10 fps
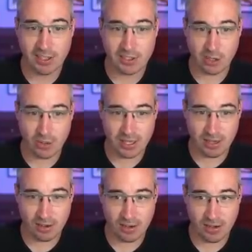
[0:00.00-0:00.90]
So
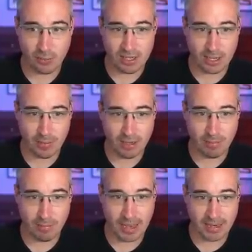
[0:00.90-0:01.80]
here, if we come
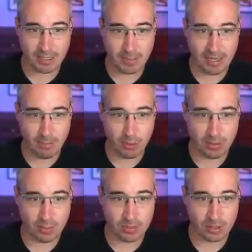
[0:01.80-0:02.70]
in back to my
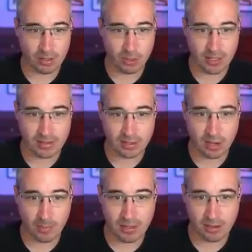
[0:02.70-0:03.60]
input that was all the way at the
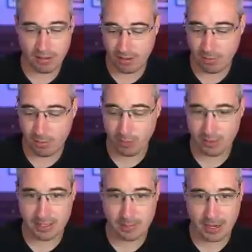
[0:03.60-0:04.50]
top here, and we
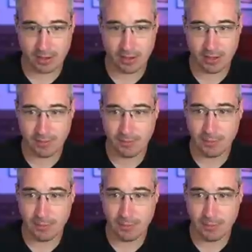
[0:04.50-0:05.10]
put this back on,